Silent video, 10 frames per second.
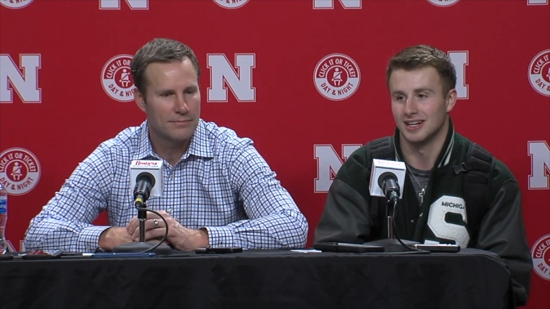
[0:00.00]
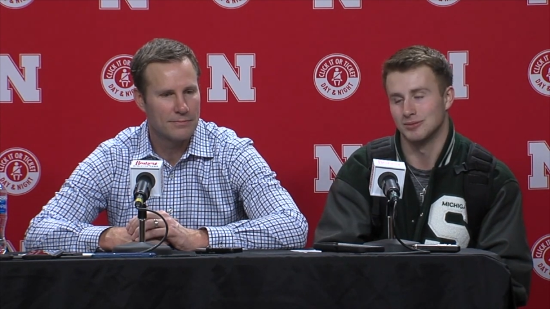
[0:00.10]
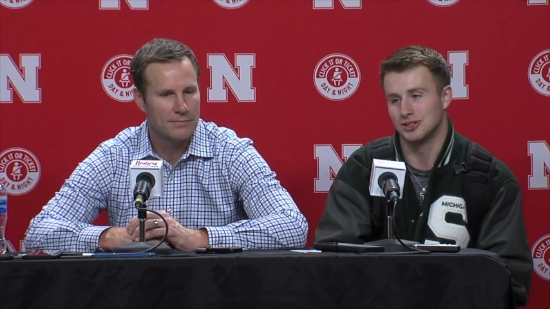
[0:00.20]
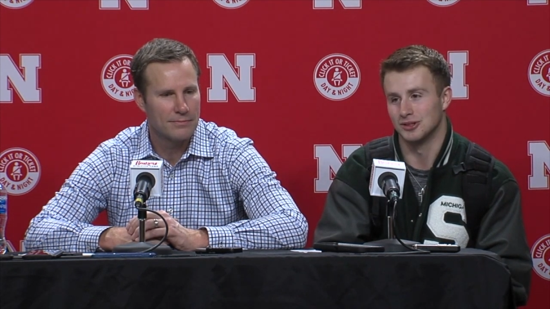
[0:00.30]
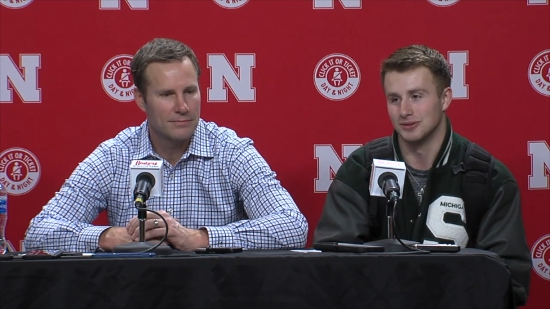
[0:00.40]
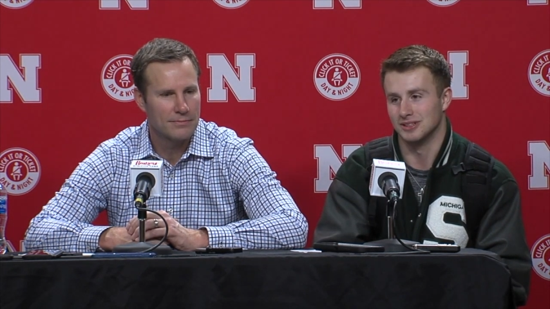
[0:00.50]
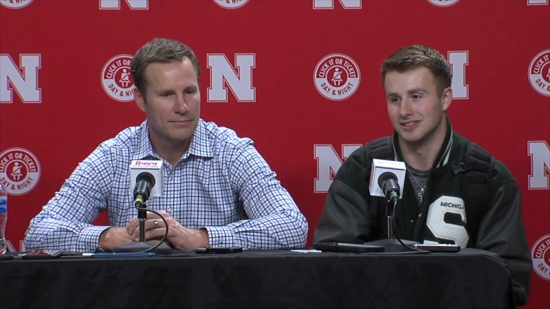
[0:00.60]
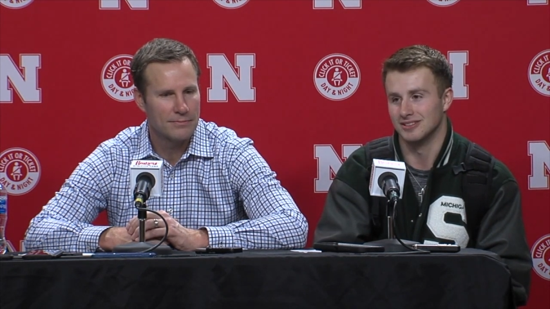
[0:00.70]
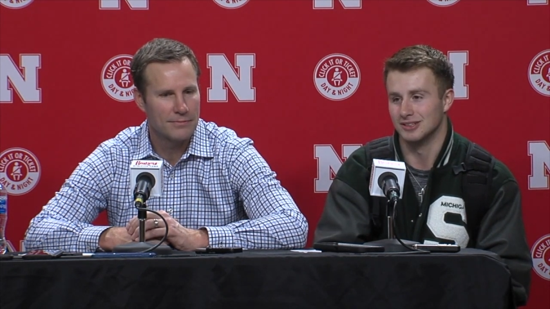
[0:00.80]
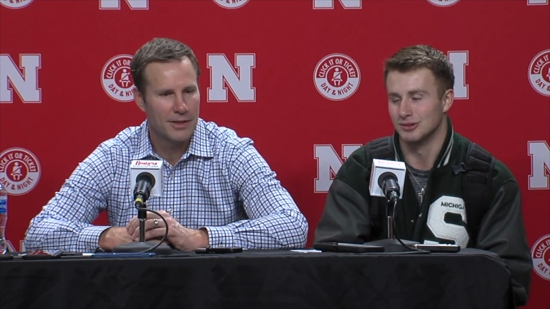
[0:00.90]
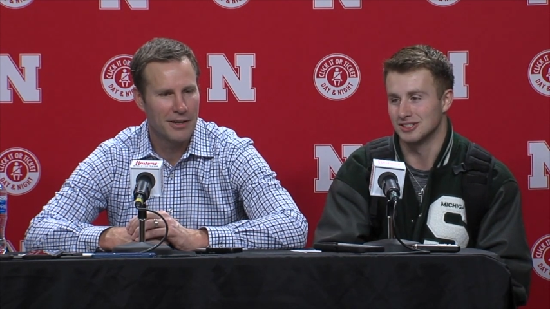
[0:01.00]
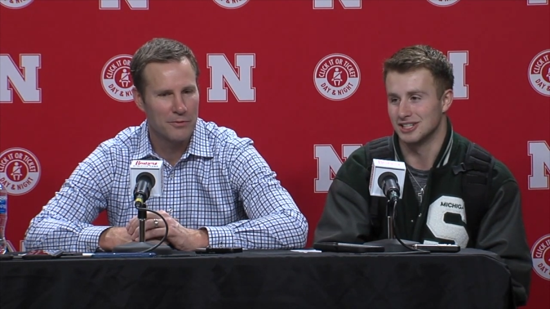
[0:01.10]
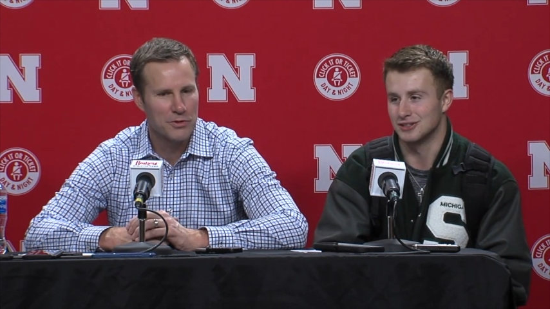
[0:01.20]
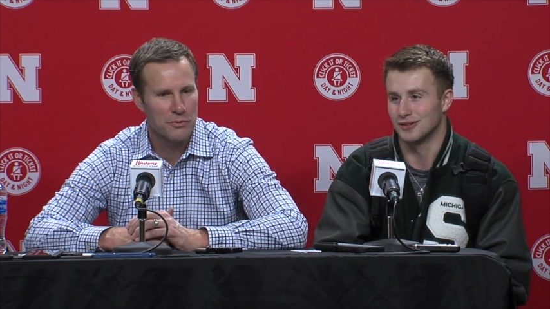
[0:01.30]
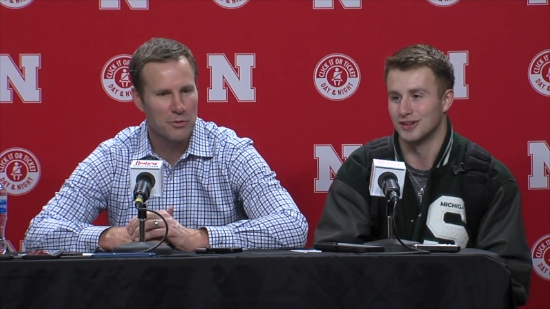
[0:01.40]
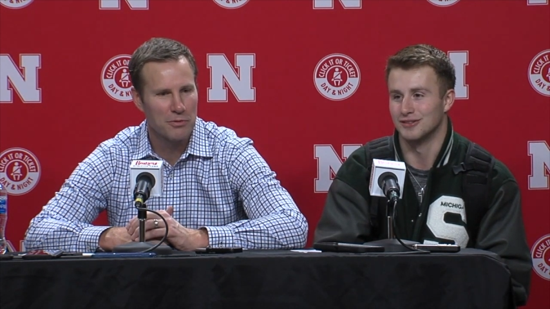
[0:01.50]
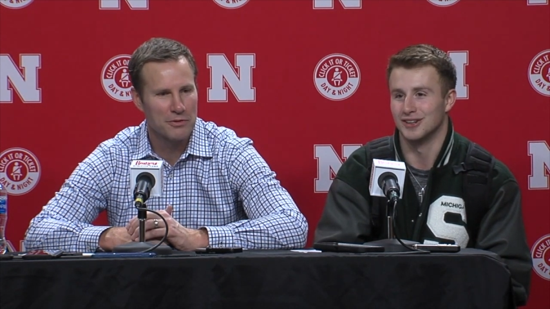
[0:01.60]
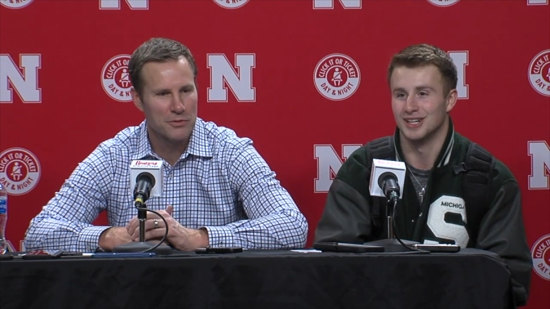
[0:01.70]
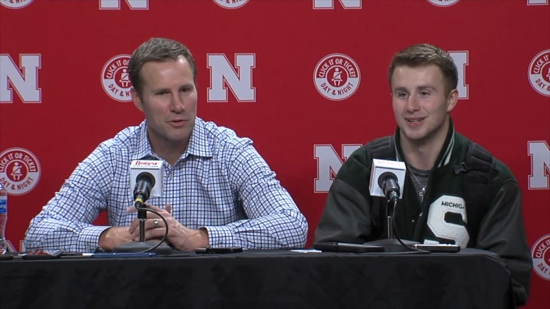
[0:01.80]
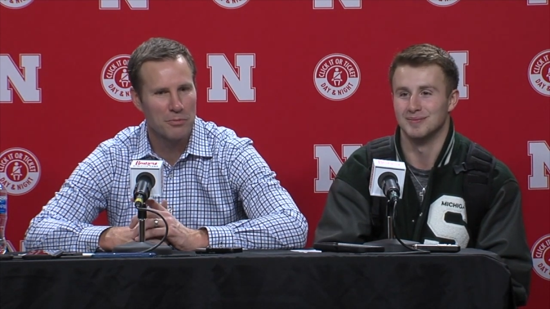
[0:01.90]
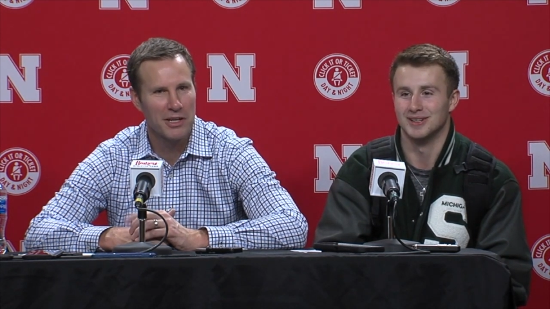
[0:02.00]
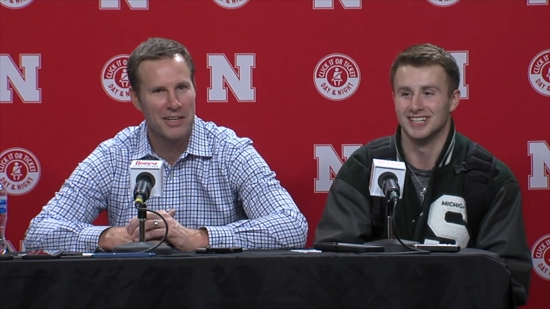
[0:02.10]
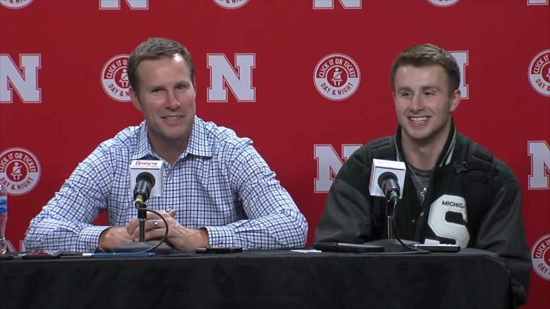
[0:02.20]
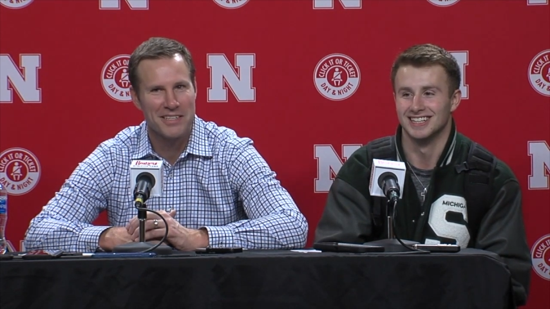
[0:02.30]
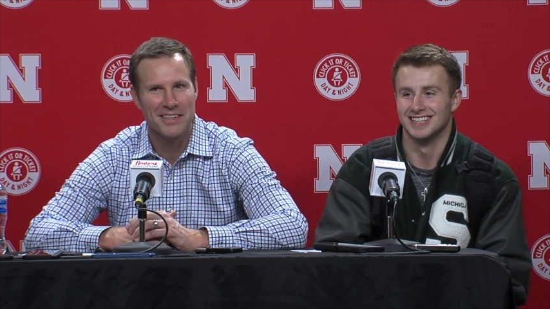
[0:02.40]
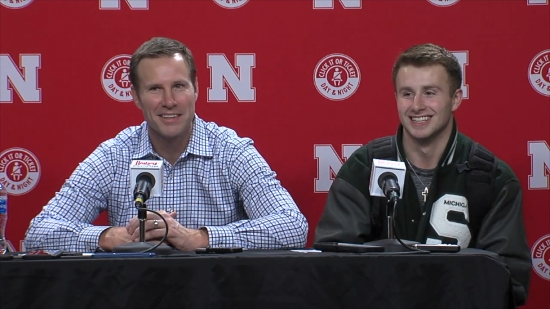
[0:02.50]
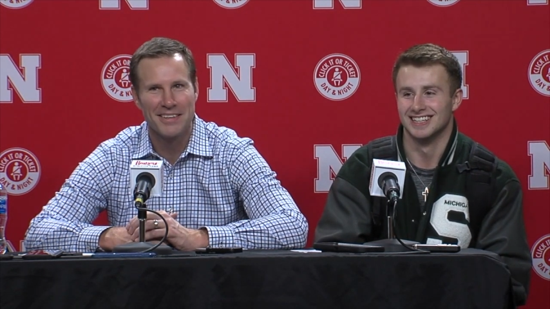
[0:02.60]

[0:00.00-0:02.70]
Speaker 1: I'm sure it, it wasn't yeah, it was as fun for him, but